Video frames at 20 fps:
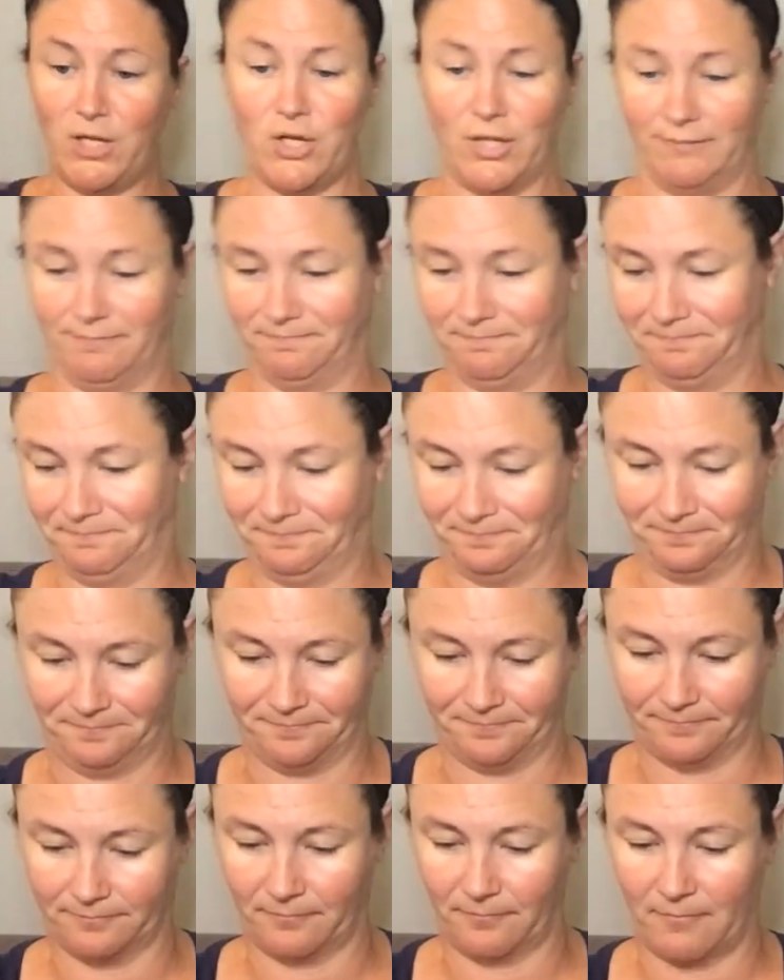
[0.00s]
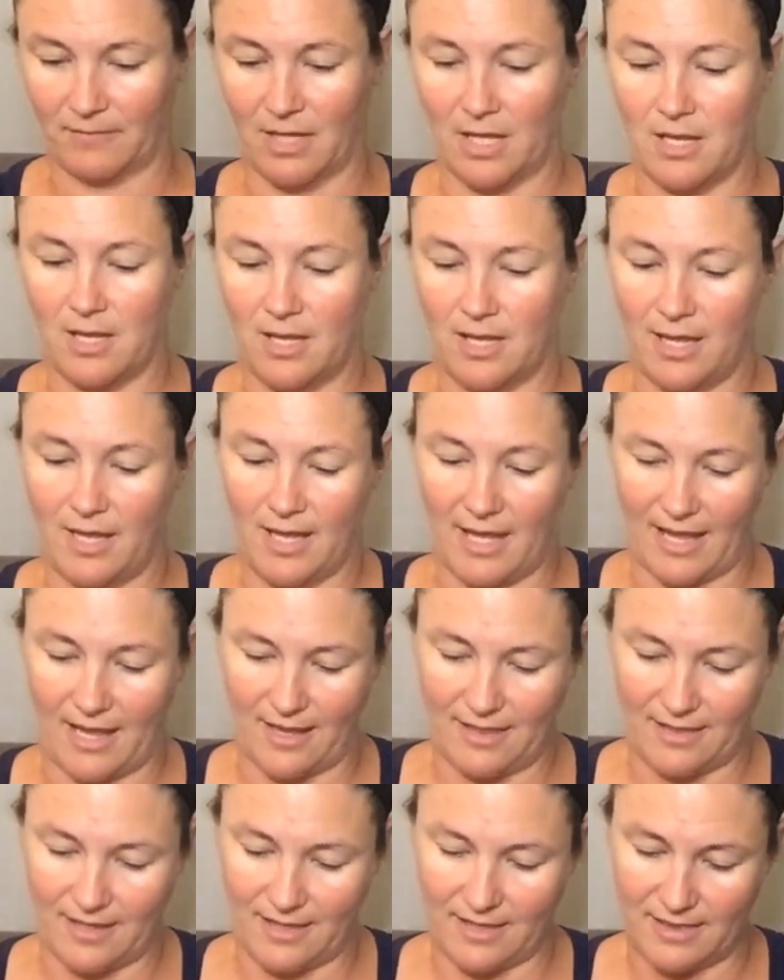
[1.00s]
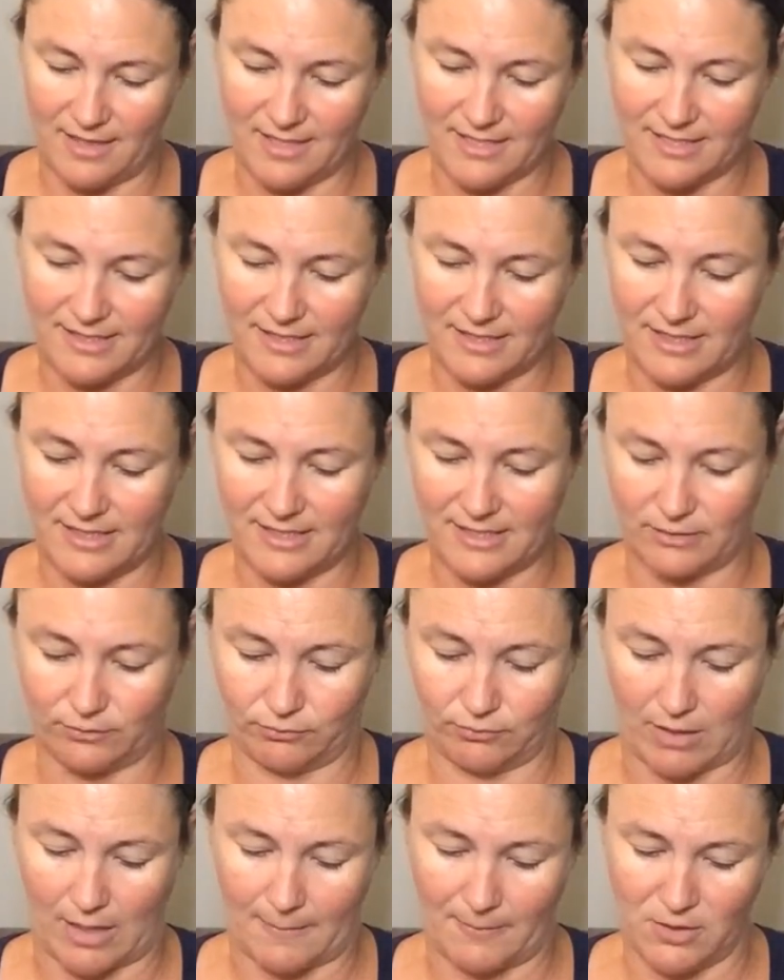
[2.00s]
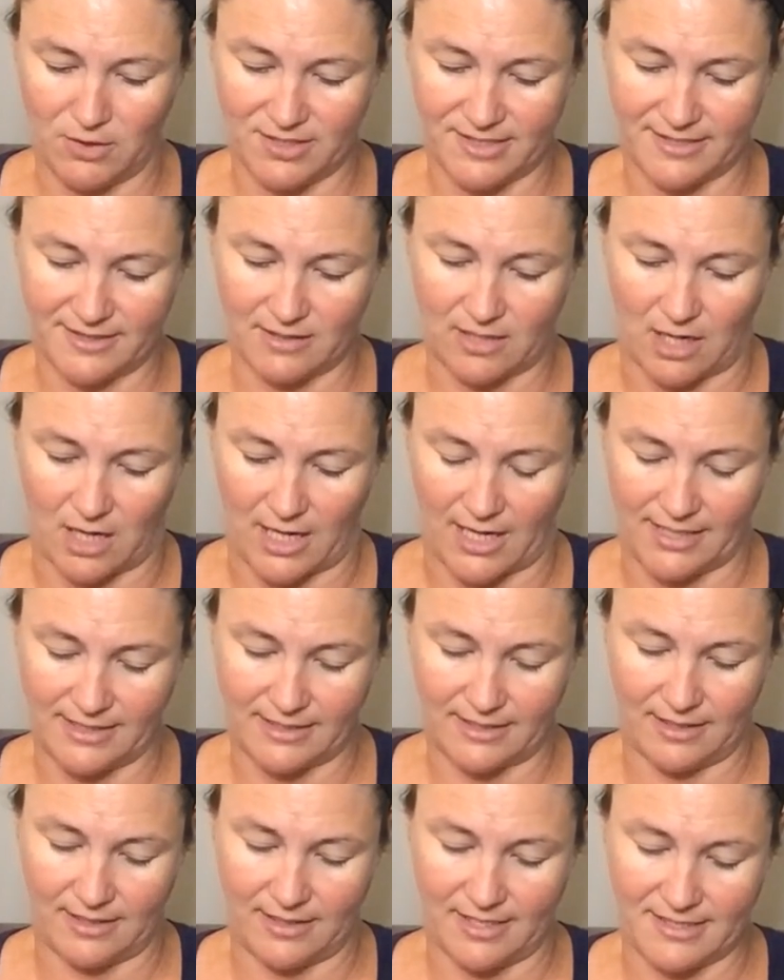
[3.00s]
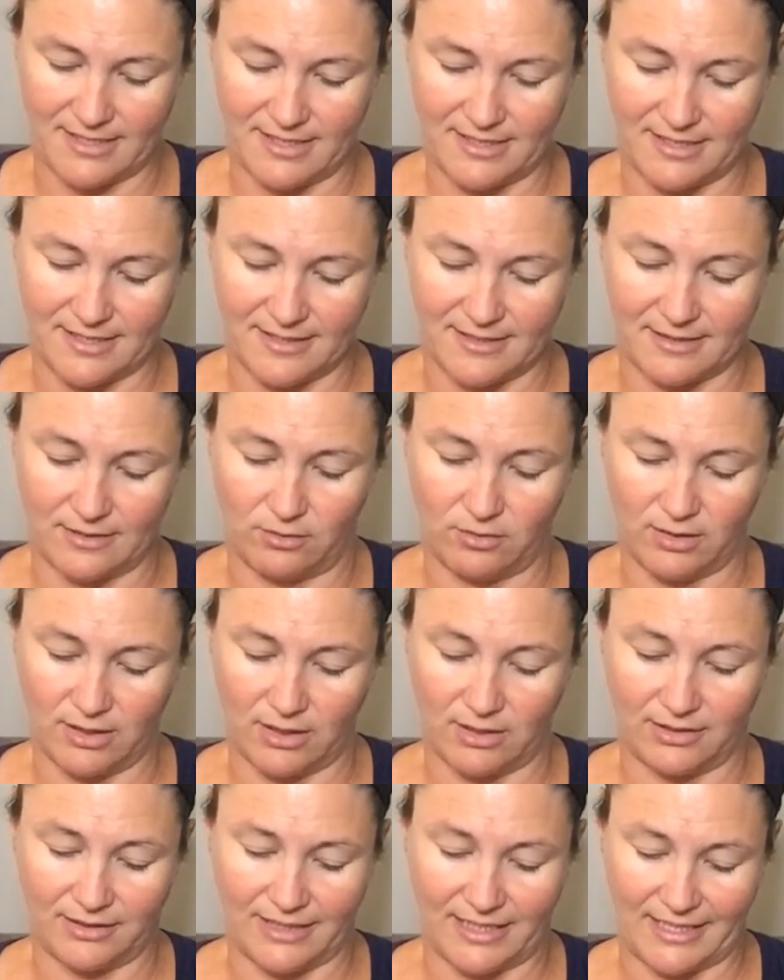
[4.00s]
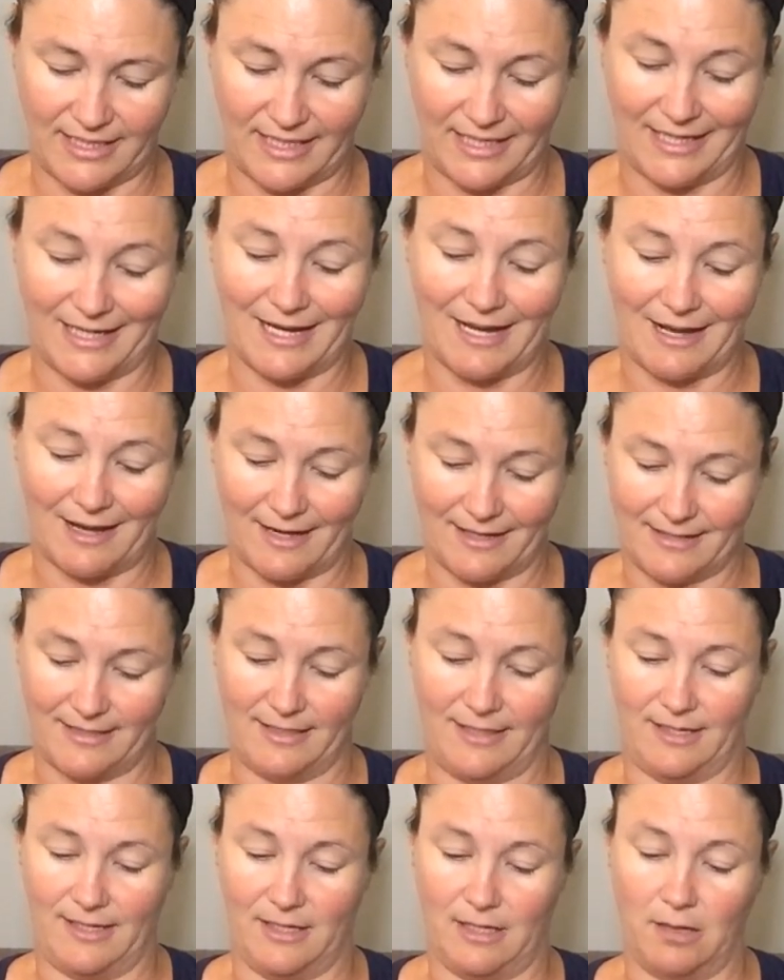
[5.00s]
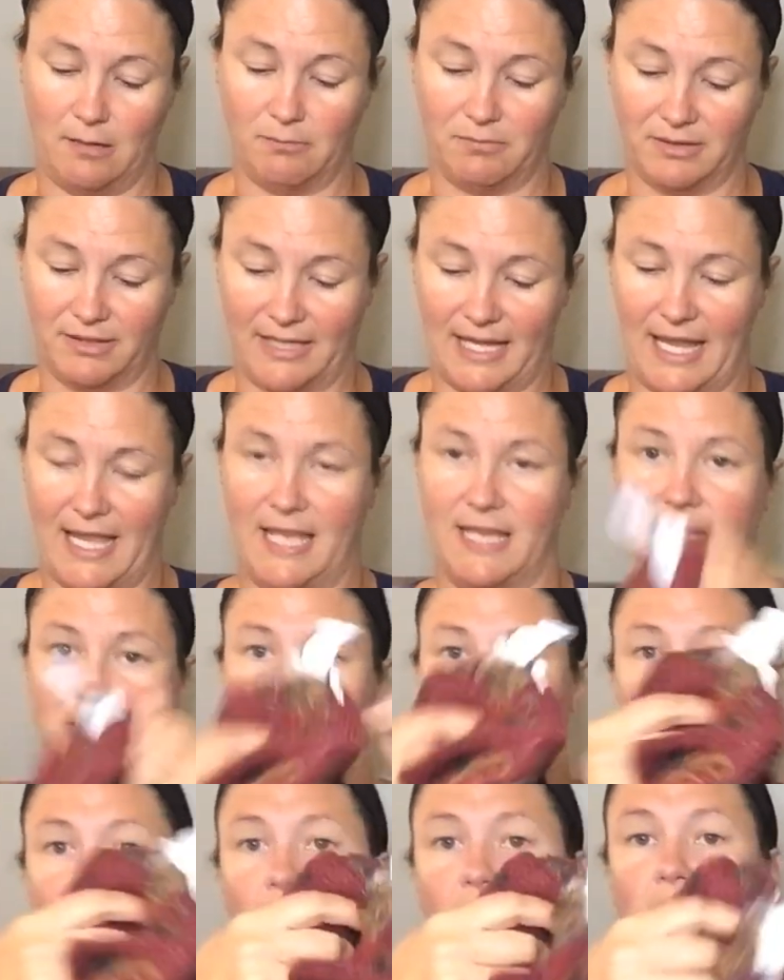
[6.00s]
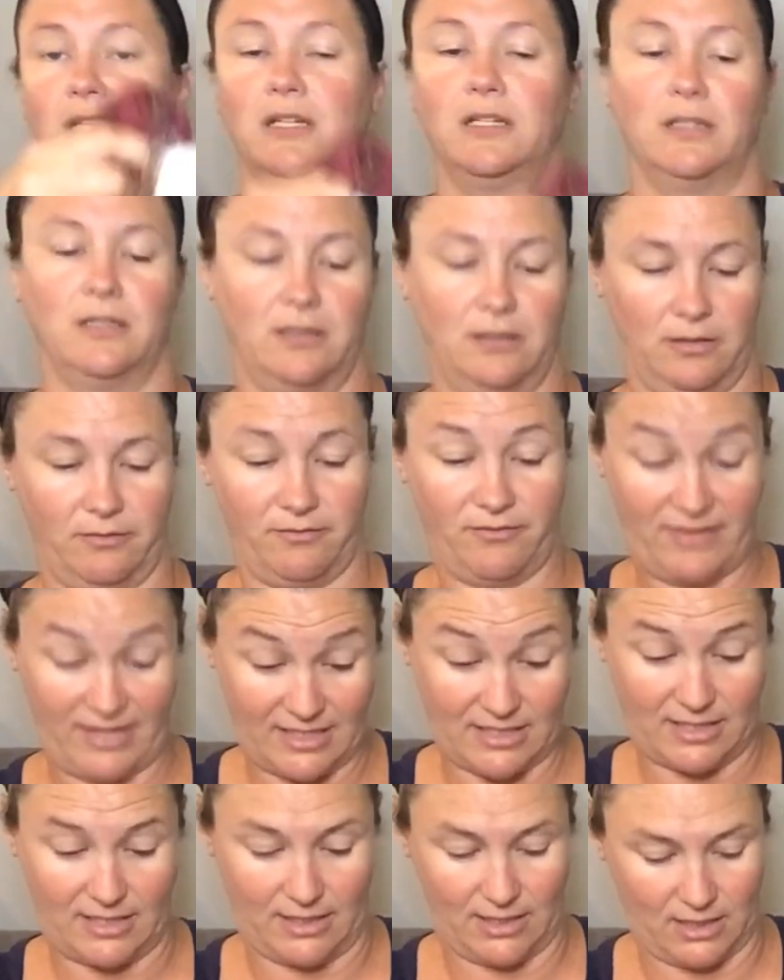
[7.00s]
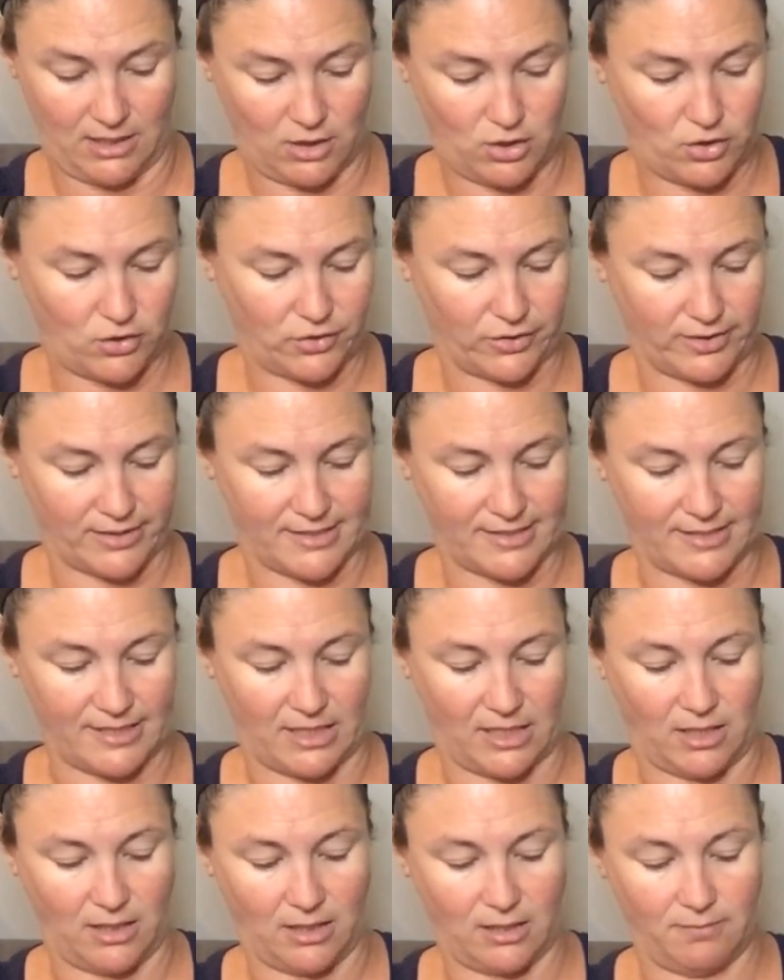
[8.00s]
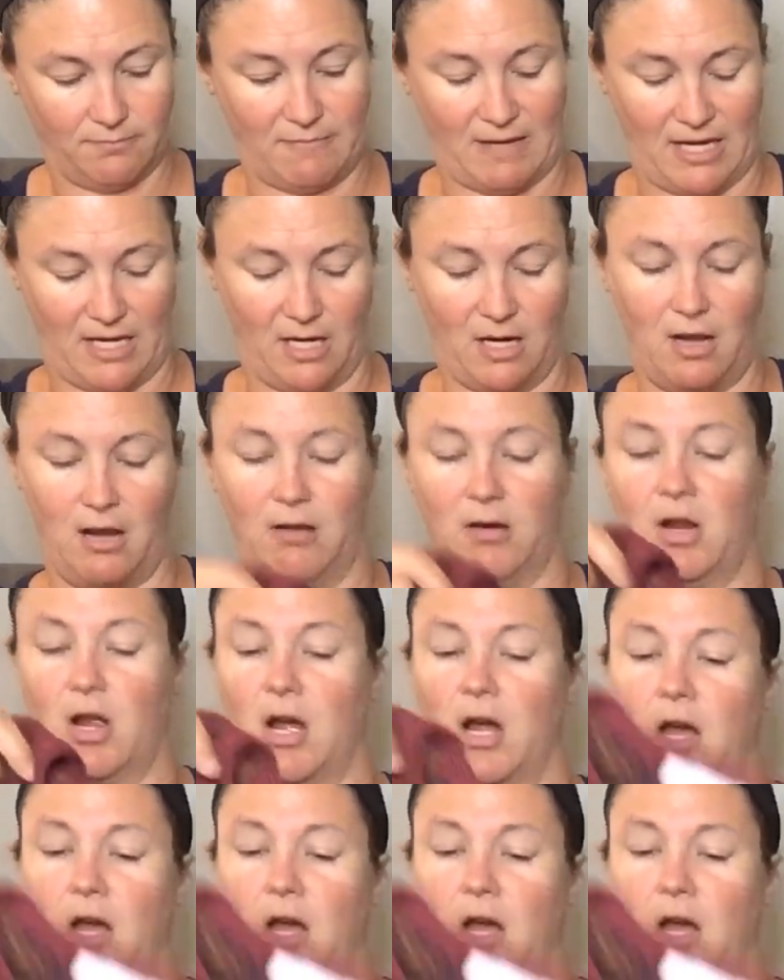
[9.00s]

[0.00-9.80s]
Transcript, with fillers: be good. And then this is Robert Scott. And this is a silk linen cotton blend vintage. Let's see, made in Hong